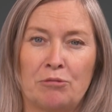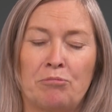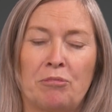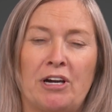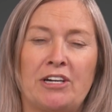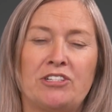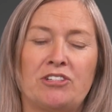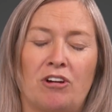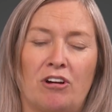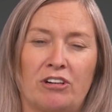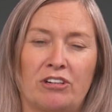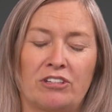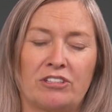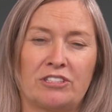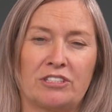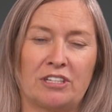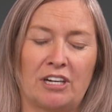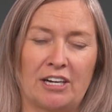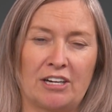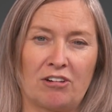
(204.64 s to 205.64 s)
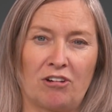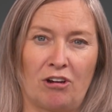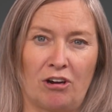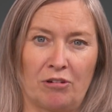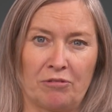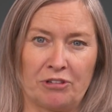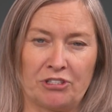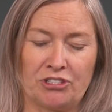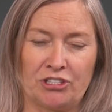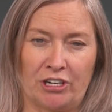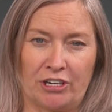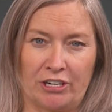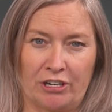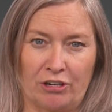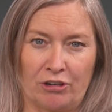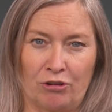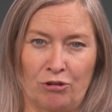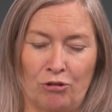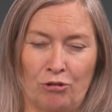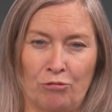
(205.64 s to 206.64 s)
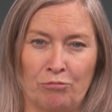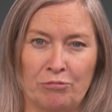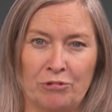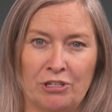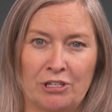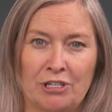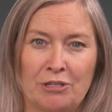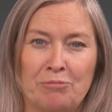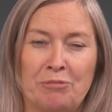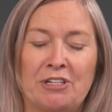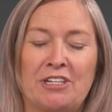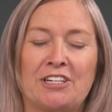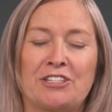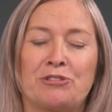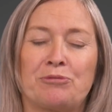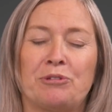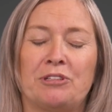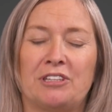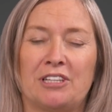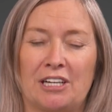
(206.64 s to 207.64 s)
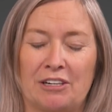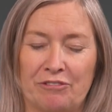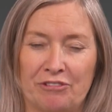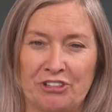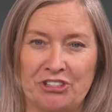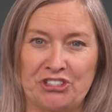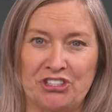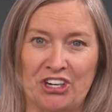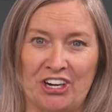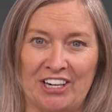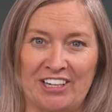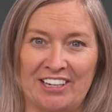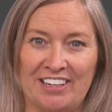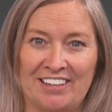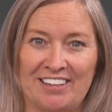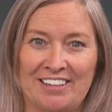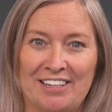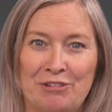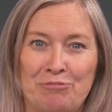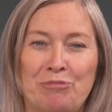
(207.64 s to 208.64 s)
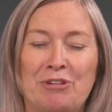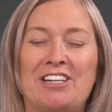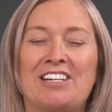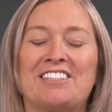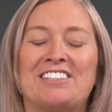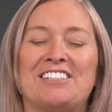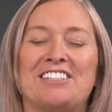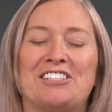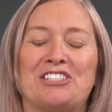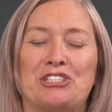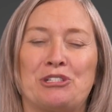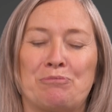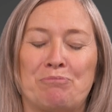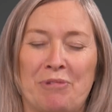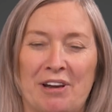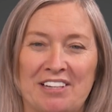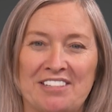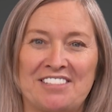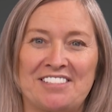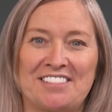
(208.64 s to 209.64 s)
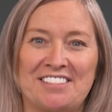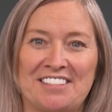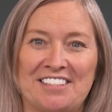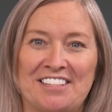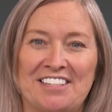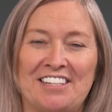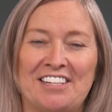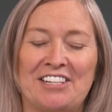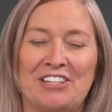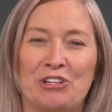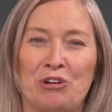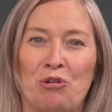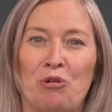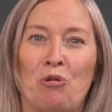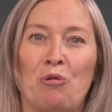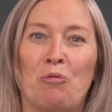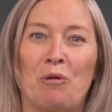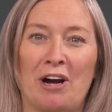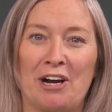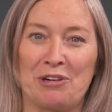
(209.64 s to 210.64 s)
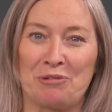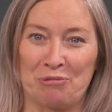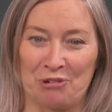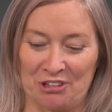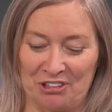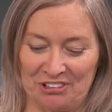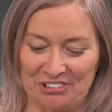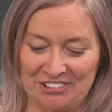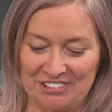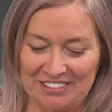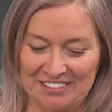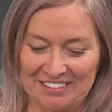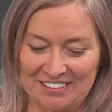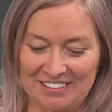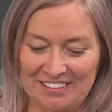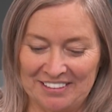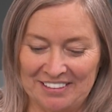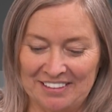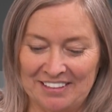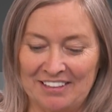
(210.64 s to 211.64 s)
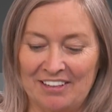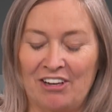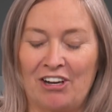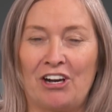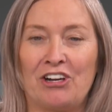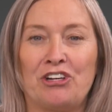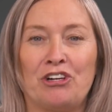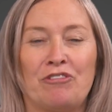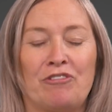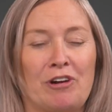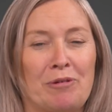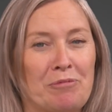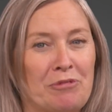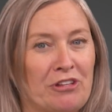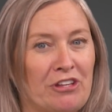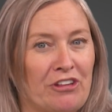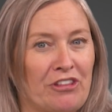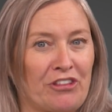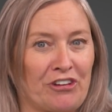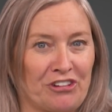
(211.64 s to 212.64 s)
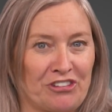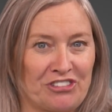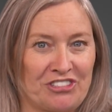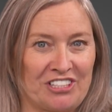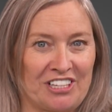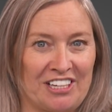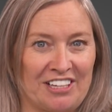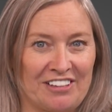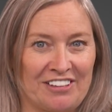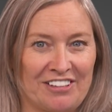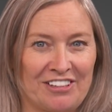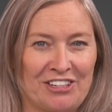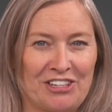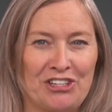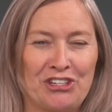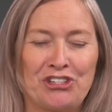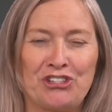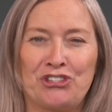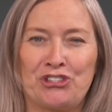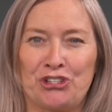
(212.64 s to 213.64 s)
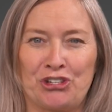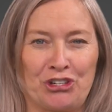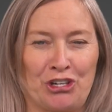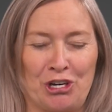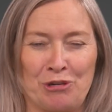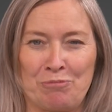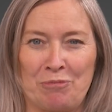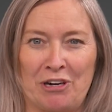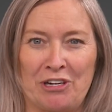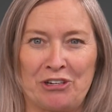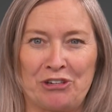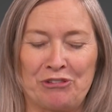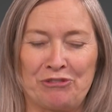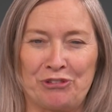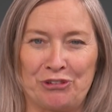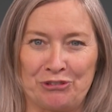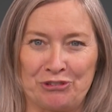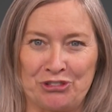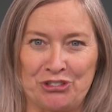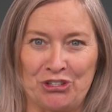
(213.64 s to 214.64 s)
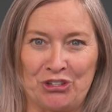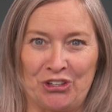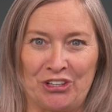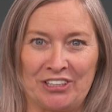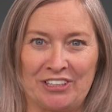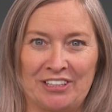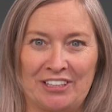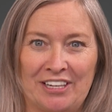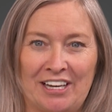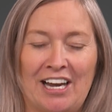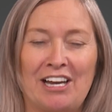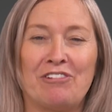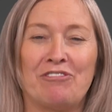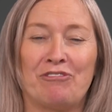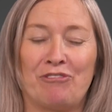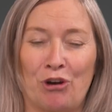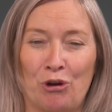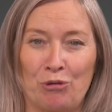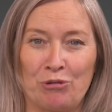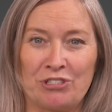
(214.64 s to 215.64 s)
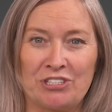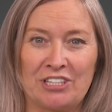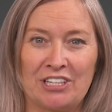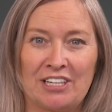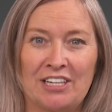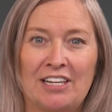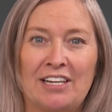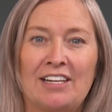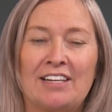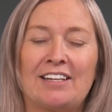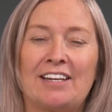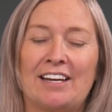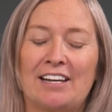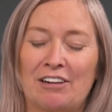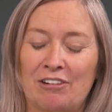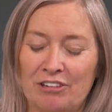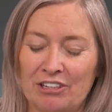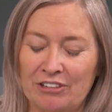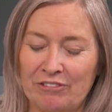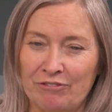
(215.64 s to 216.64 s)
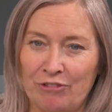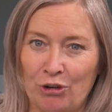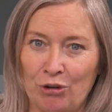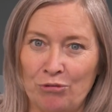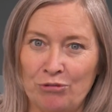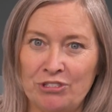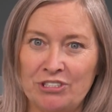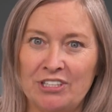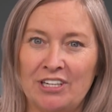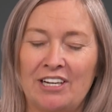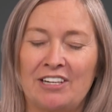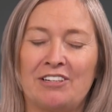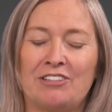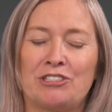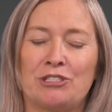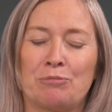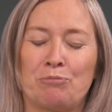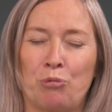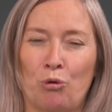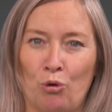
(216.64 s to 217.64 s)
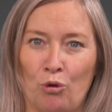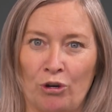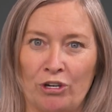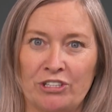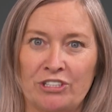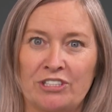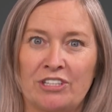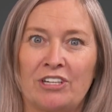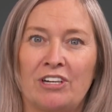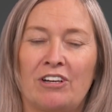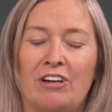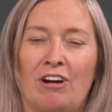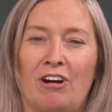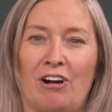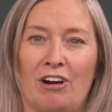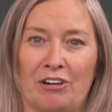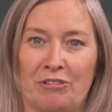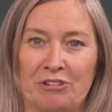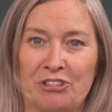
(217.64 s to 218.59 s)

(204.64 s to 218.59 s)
My daughters and I call Regina our home because we love Regina, because it is the best city in the whole wide world. On November the 13th, turn our microphones on and vote. Get out and vote and support our